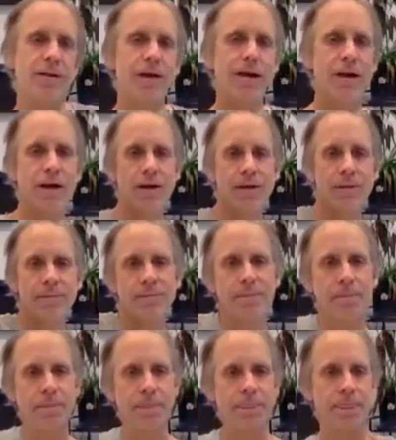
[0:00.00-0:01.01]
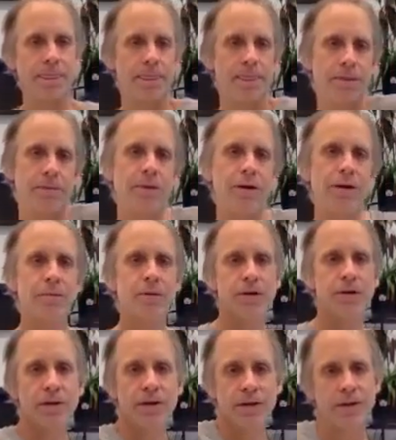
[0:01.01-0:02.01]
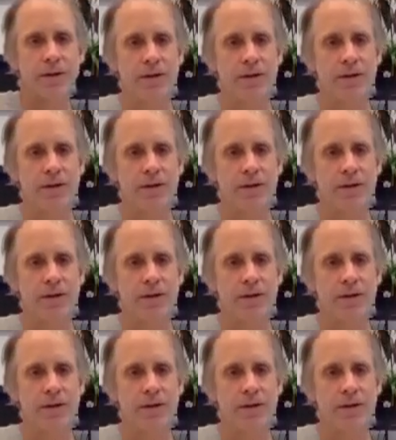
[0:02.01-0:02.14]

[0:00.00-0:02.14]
um, where I'm going